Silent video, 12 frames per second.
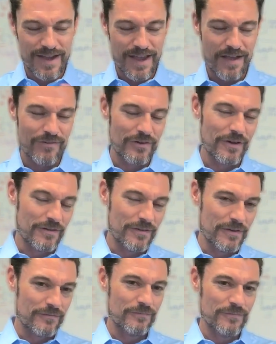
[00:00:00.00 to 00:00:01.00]
have
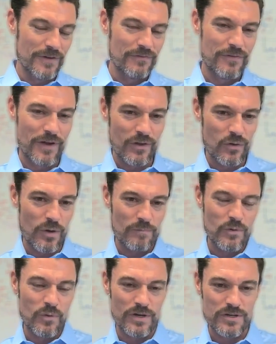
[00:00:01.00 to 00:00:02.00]
a
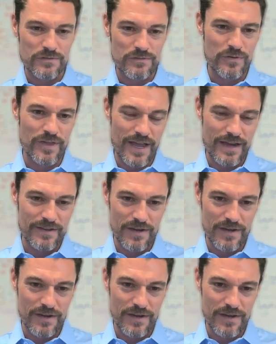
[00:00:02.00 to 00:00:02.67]
follow-up question for that